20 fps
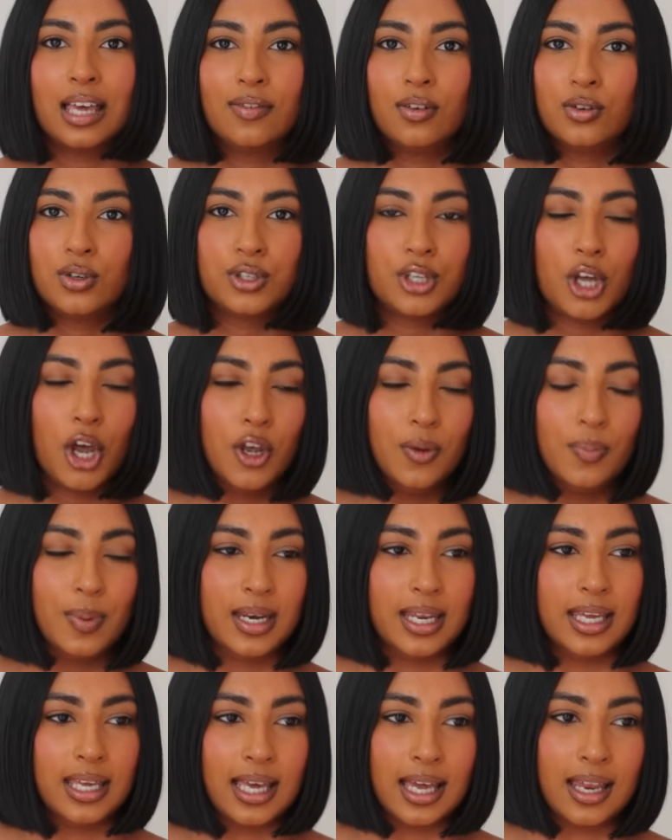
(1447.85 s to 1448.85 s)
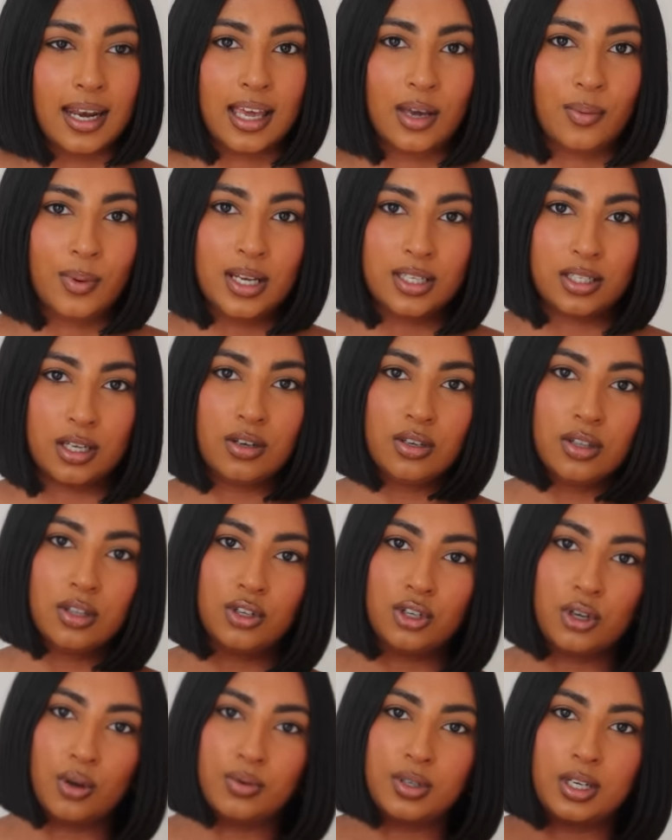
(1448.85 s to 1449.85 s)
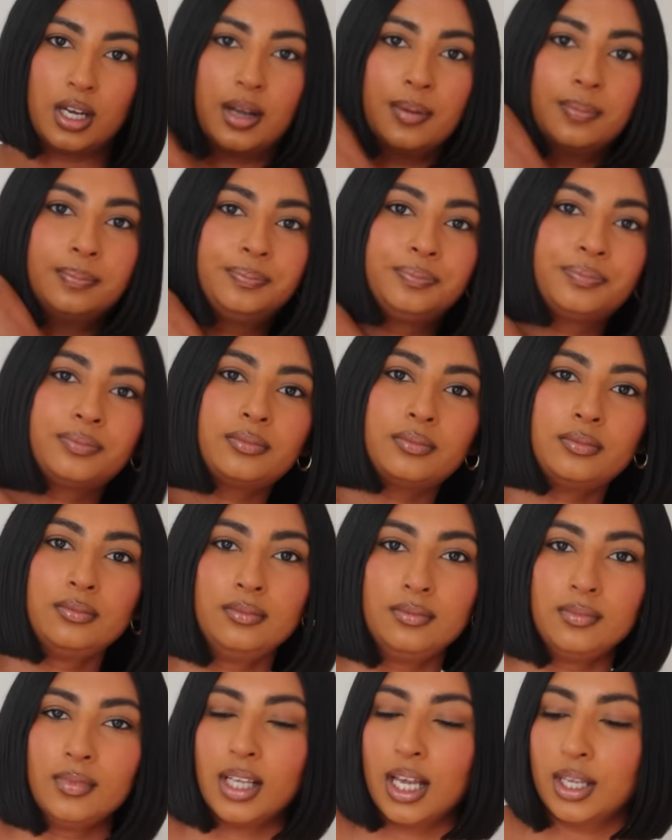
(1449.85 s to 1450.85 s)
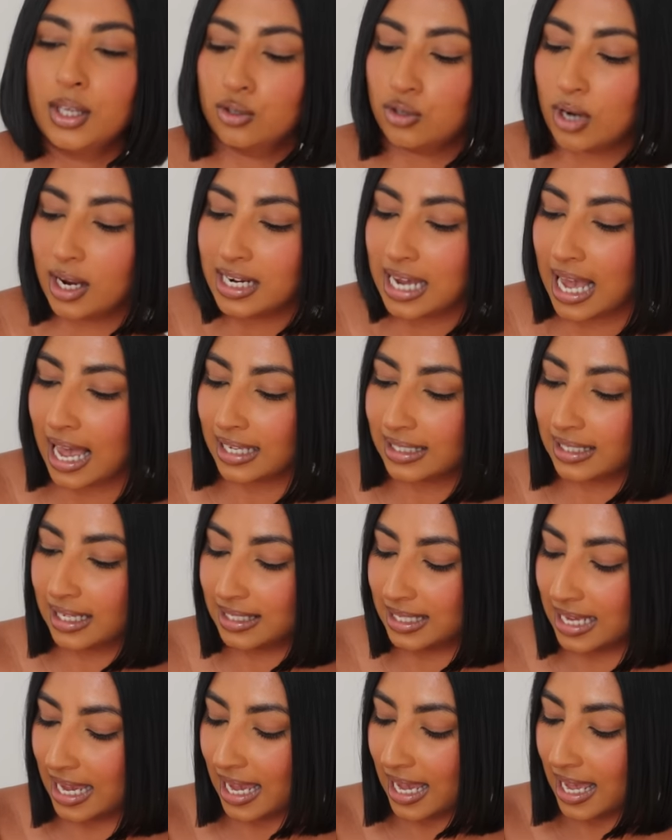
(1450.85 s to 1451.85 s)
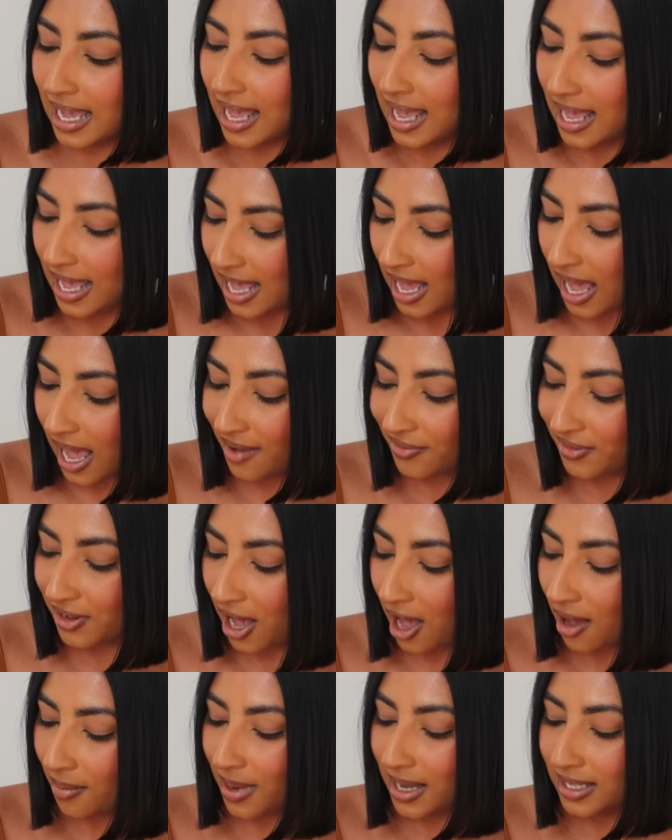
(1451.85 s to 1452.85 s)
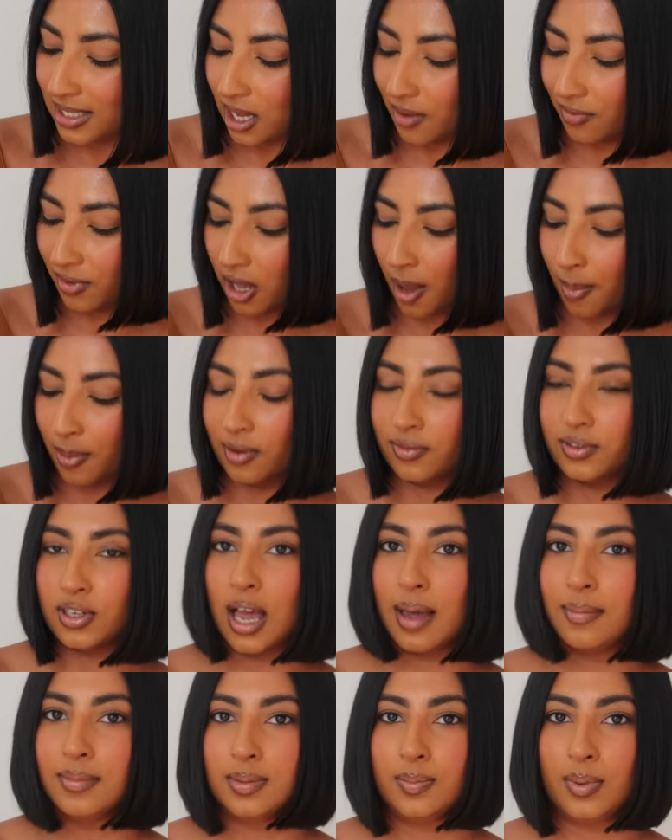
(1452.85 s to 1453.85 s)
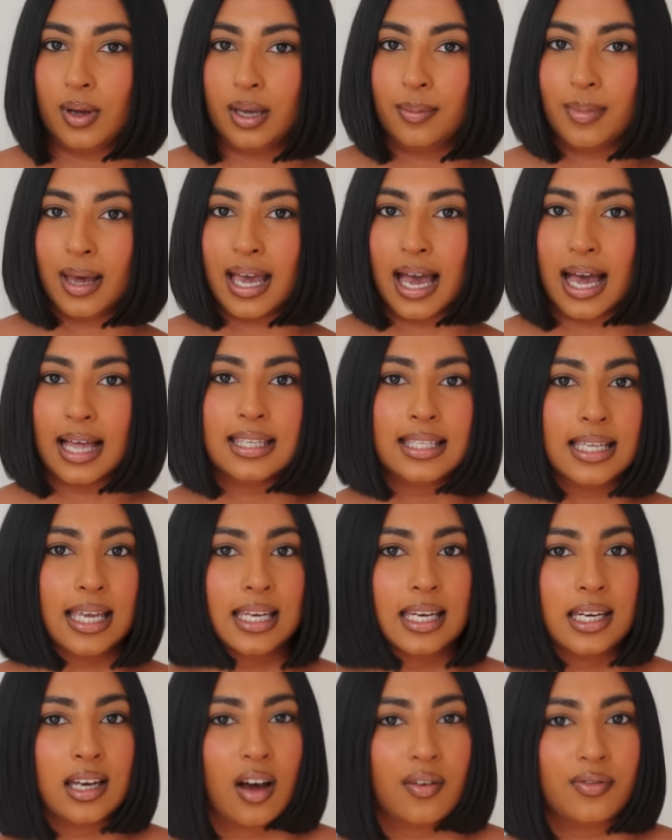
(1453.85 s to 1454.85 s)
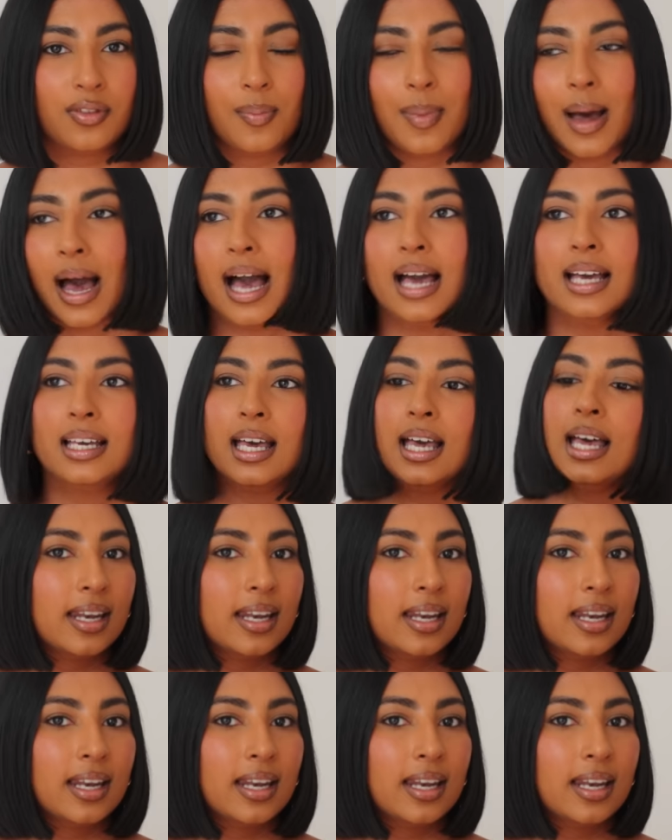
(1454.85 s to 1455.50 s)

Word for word: If you're just opening it, like when it's under the shoulder and trying to access it, I've cut myself a couple of times putting my hands in and out of the bag.